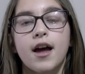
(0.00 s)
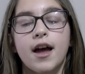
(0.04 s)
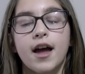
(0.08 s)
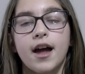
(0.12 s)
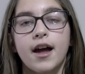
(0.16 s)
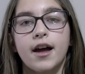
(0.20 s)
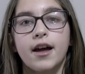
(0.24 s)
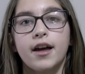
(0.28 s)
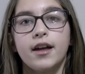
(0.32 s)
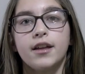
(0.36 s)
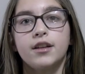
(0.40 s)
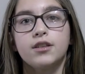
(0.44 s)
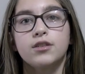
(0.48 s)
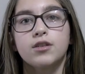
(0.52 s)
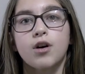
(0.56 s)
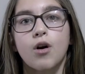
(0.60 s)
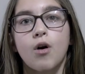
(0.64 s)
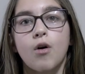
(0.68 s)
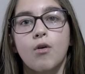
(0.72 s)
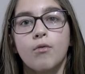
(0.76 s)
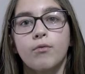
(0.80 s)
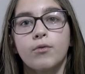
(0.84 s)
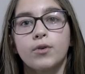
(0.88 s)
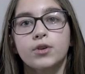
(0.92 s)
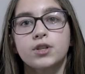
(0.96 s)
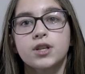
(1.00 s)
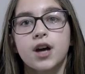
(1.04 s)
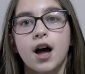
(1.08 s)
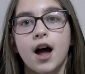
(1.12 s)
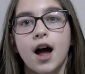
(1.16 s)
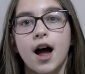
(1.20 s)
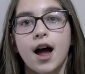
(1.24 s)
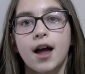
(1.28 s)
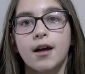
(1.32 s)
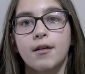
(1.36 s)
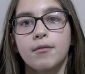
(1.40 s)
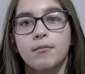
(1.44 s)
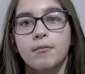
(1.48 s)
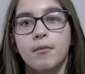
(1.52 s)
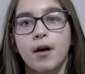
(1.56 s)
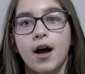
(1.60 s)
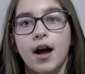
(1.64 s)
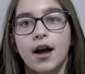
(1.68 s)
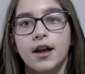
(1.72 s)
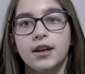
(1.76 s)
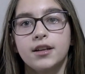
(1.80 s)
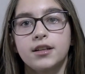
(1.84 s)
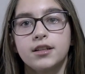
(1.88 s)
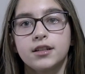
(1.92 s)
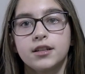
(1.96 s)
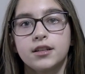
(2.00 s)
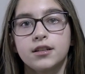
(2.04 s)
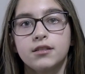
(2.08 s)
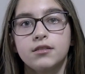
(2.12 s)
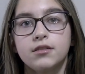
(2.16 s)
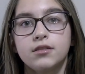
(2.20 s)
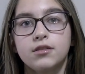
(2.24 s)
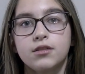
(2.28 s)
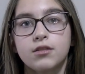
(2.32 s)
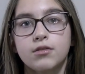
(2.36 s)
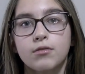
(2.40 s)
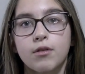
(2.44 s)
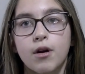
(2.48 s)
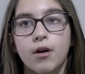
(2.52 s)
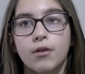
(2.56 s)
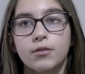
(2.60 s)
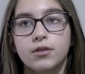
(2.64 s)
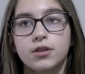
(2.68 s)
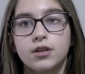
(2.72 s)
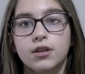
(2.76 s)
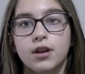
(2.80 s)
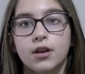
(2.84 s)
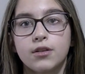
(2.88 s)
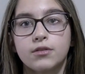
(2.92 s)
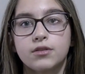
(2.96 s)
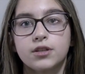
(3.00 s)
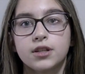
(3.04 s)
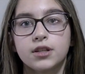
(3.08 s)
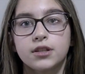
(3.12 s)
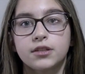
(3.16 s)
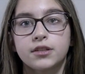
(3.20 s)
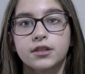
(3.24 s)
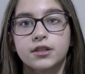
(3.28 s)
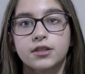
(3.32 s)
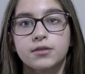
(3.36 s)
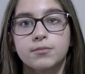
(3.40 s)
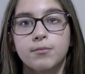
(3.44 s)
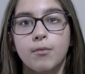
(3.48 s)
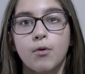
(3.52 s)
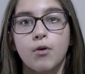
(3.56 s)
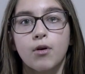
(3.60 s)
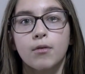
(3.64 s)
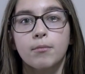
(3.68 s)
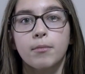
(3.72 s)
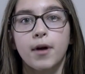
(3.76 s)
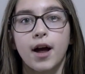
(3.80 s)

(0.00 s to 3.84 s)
And over time, I did grow to know Jesus more,